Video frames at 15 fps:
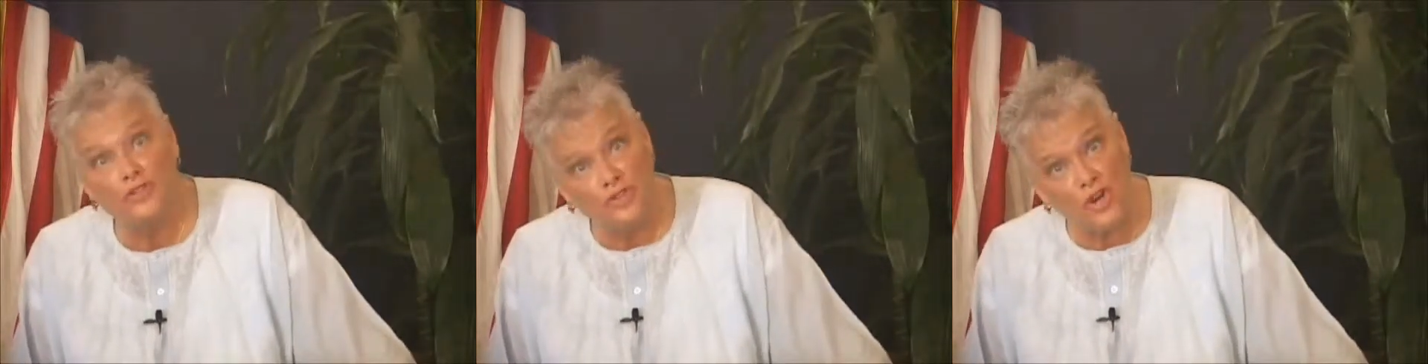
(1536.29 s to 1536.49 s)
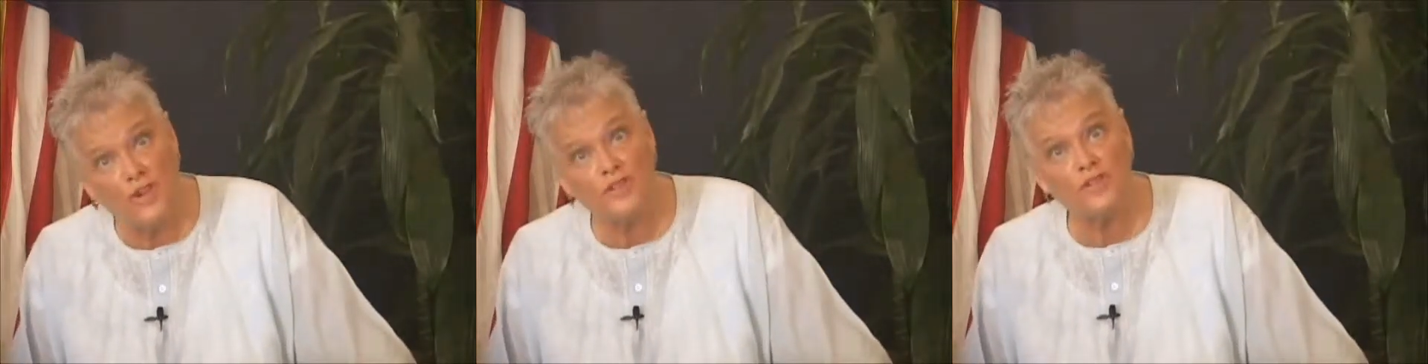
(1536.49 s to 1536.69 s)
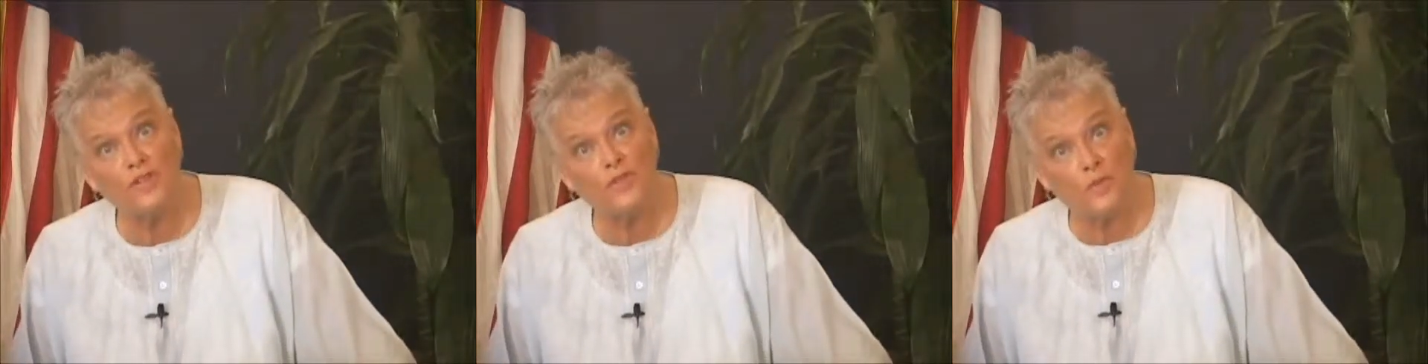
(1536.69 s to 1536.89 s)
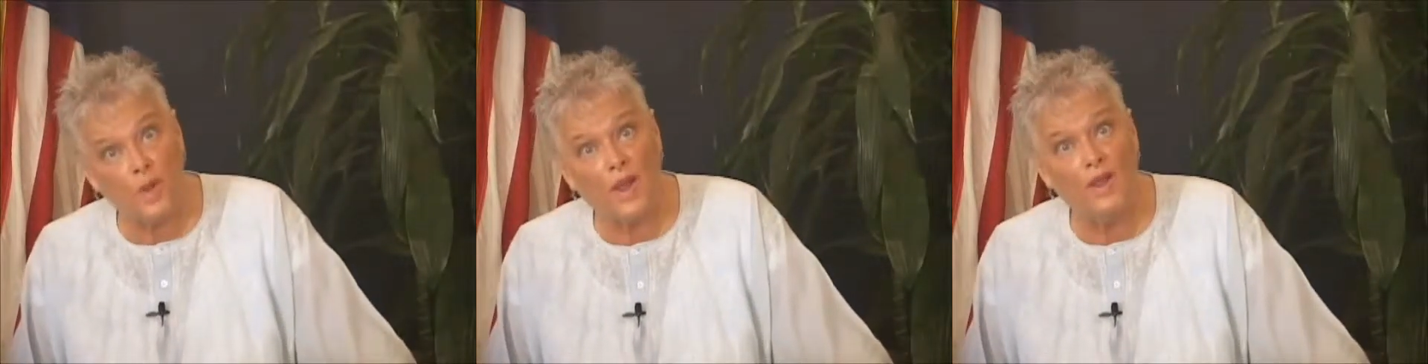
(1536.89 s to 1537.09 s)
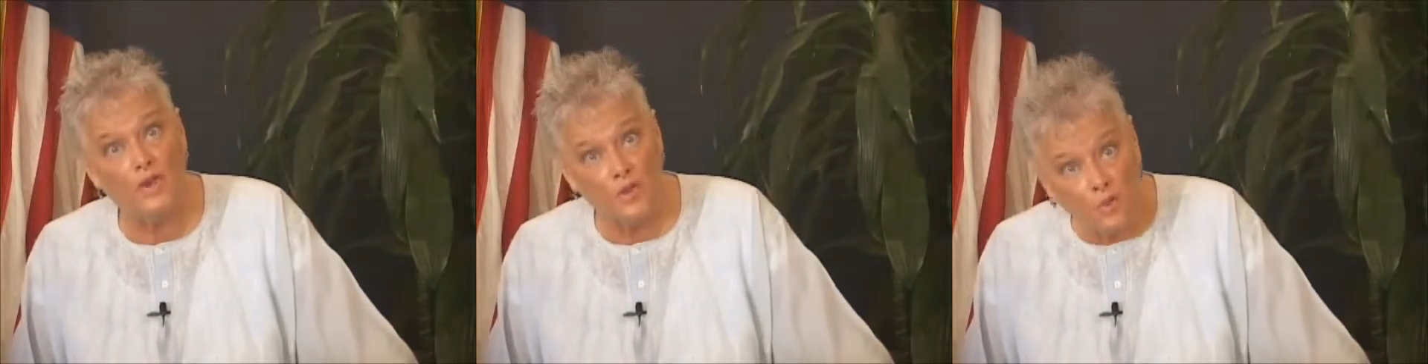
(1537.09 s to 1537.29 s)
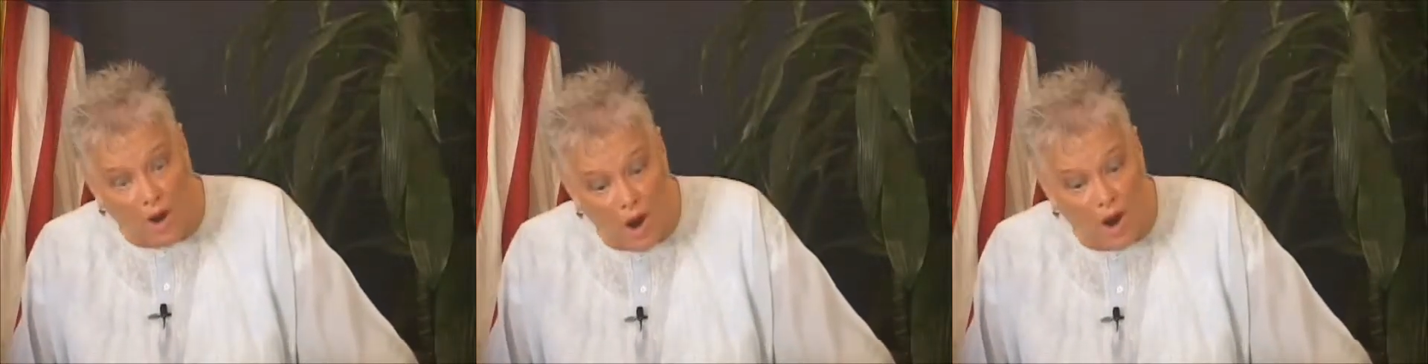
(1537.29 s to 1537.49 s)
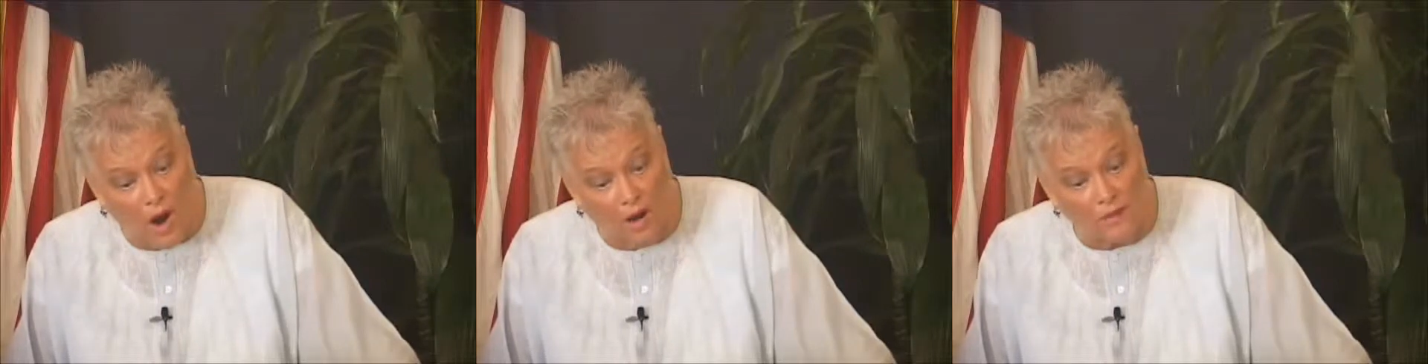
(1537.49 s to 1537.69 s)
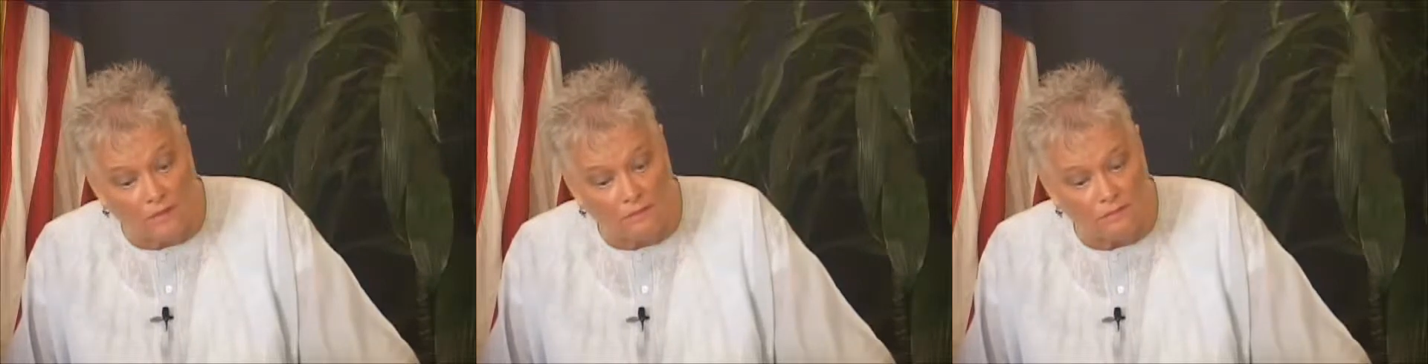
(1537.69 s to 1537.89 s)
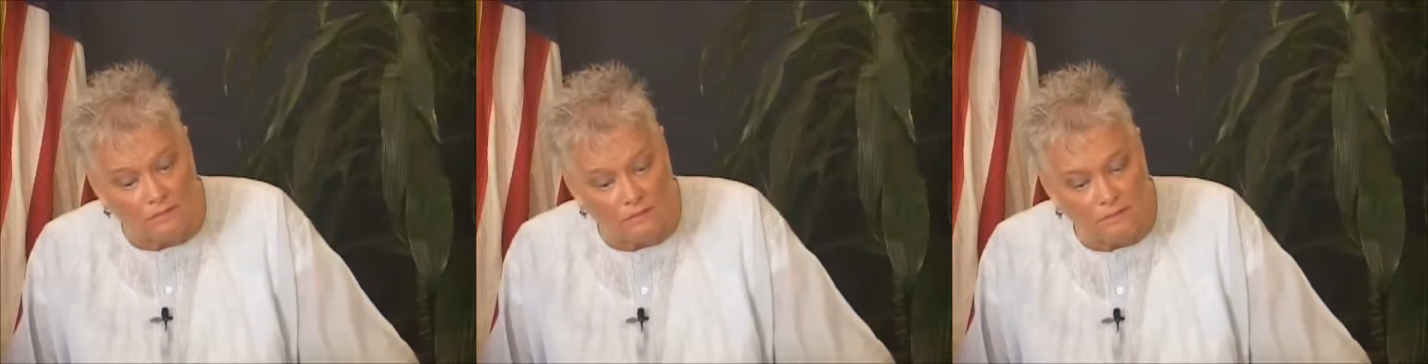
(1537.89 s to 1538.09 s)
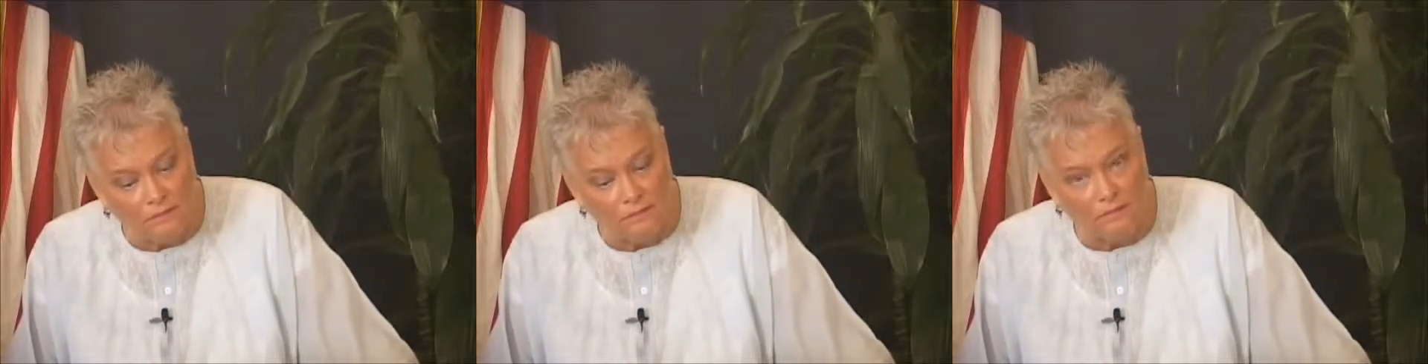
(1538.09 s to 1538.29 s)
just the way you are.
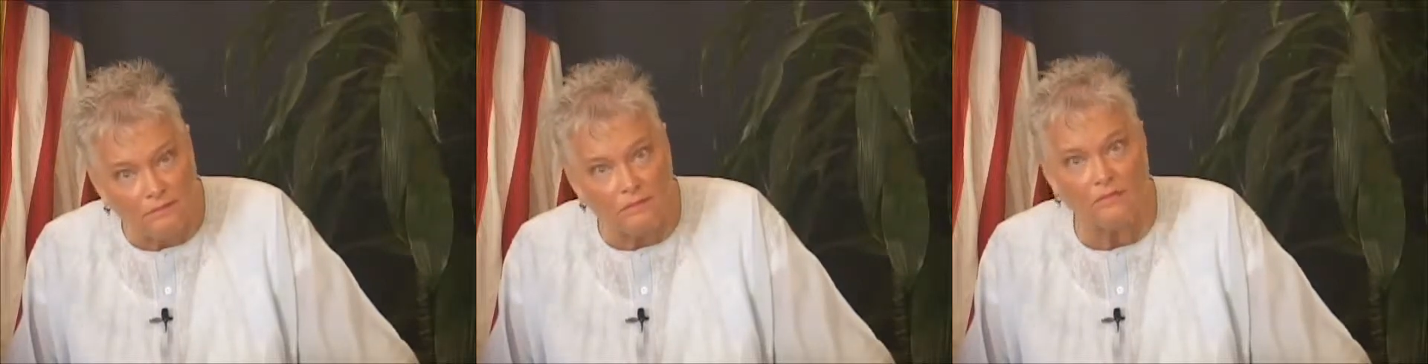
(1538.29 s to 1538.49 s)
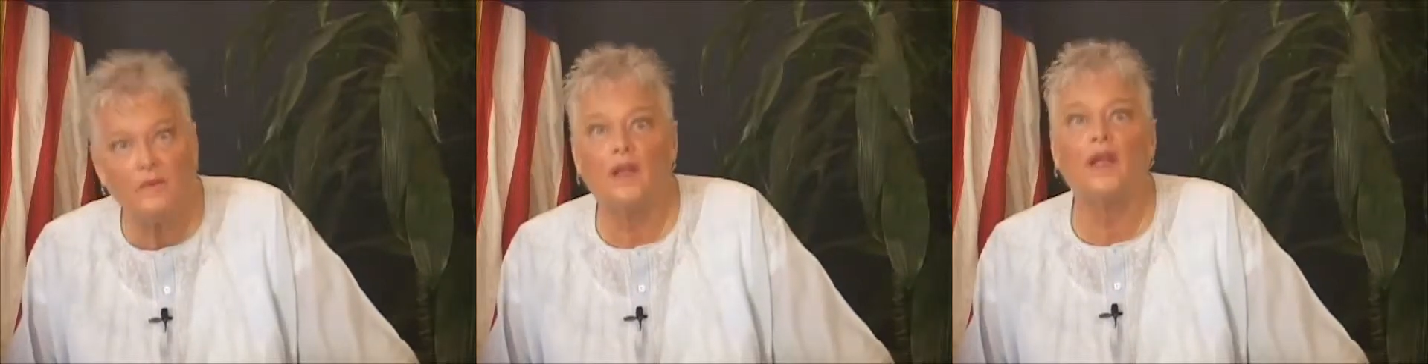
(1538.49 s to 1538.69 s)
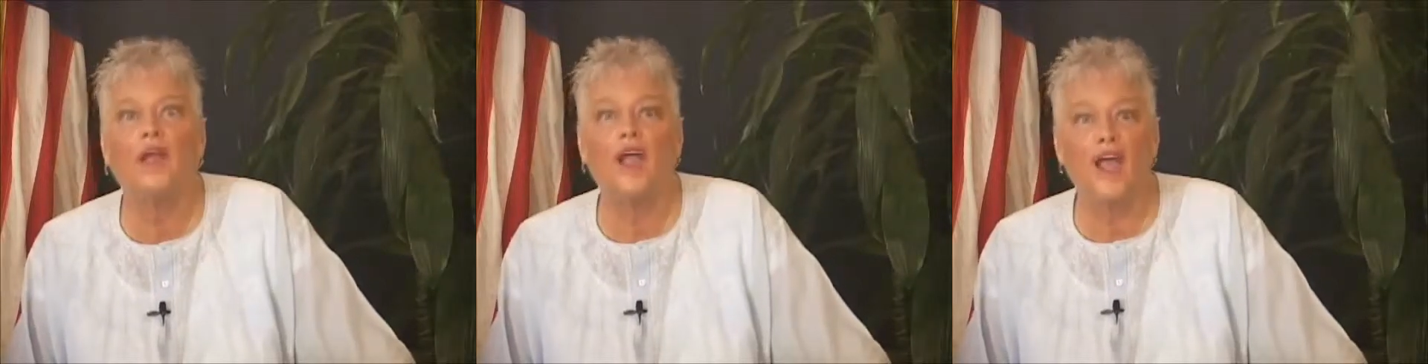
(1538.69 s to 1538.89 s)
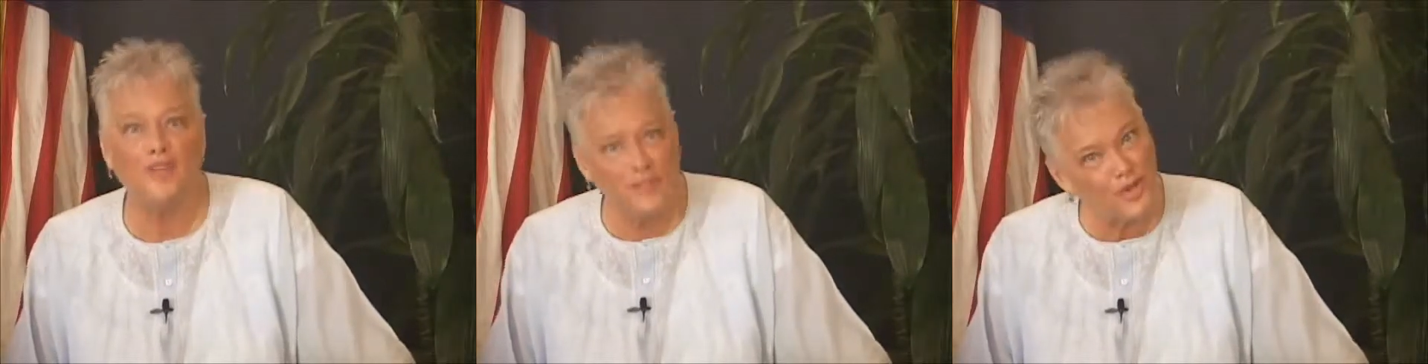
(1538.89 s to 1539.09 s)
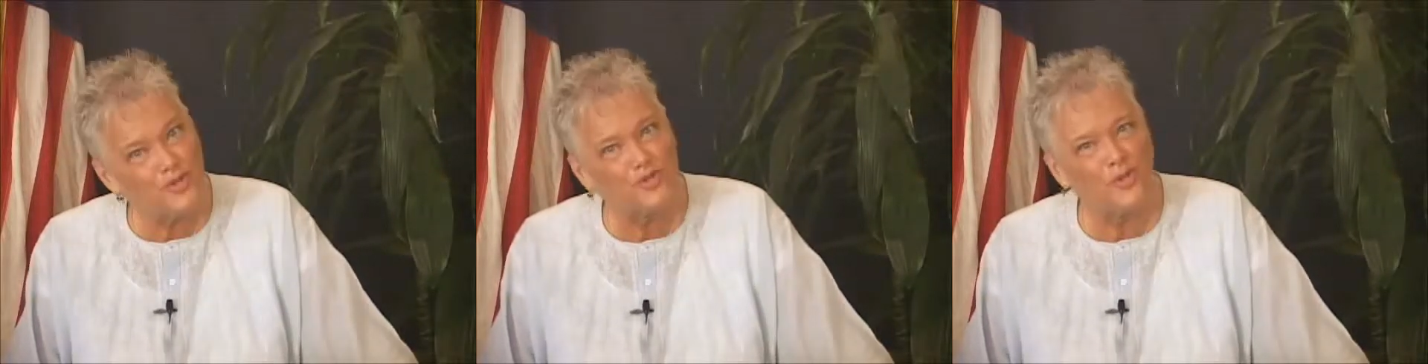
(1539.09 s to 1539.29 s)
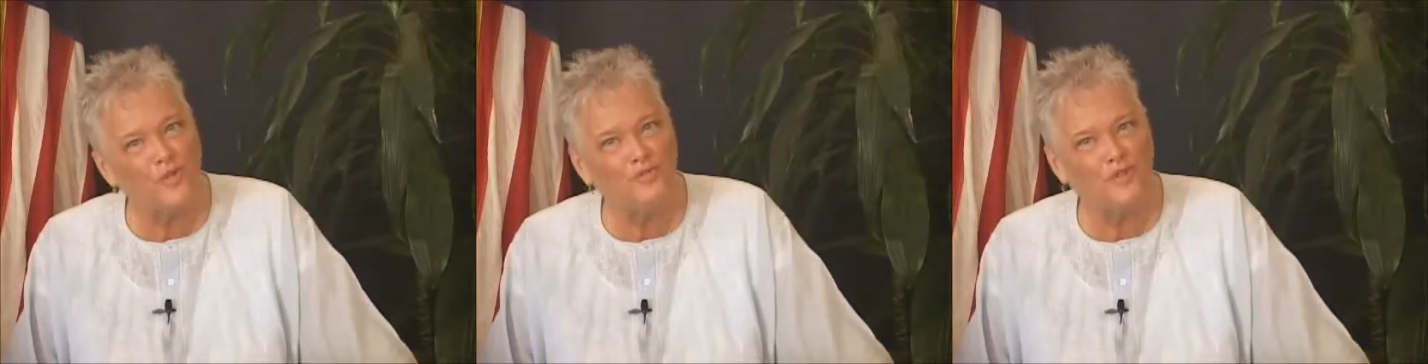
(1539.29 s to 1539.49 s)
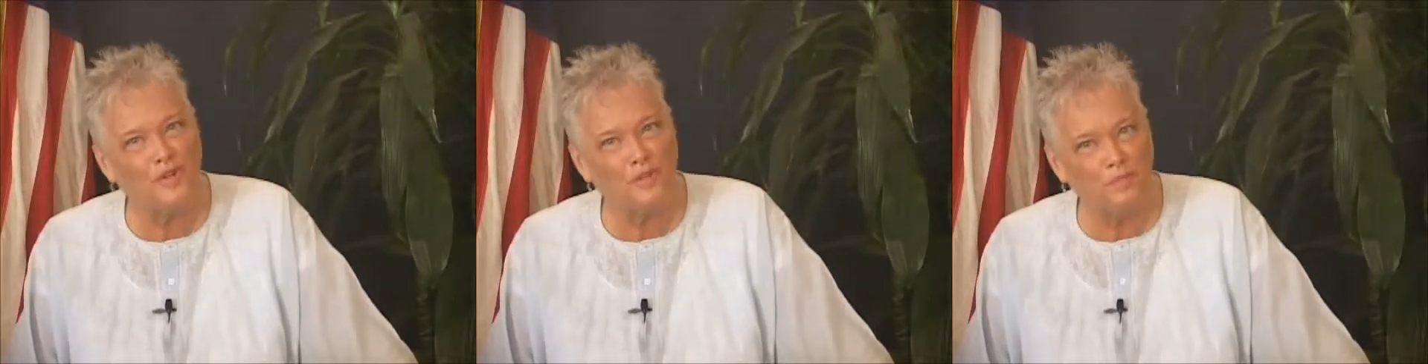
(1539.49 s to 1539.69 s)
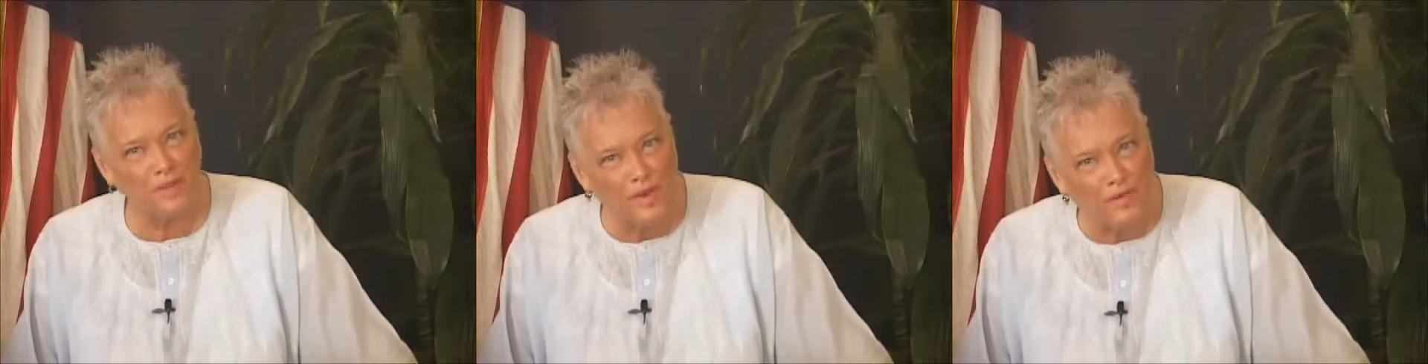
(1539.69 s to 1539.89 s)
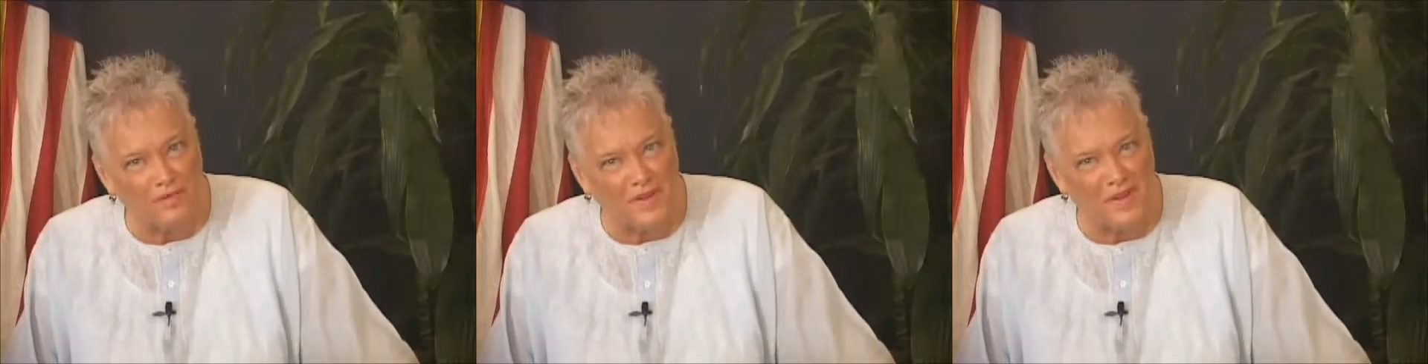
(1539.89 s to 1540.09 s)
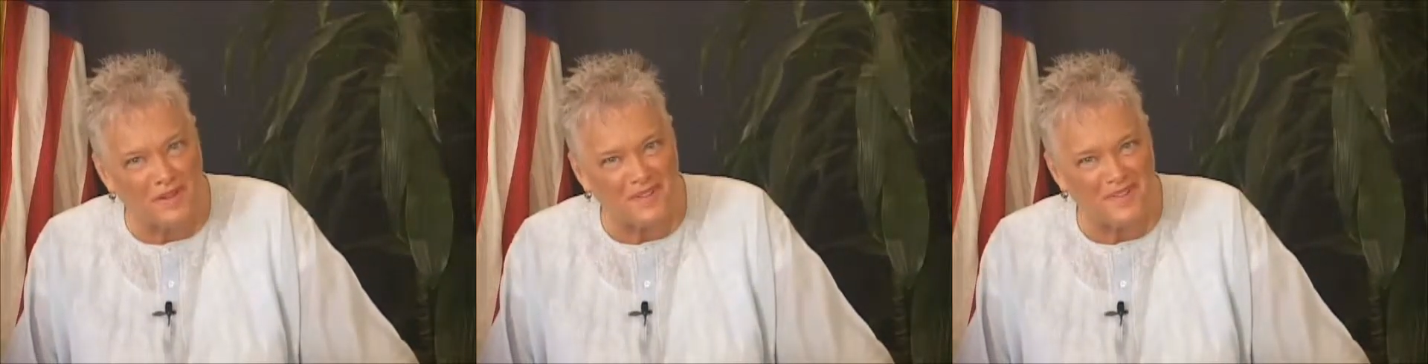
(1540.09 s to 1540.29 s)
And there's room for improvement.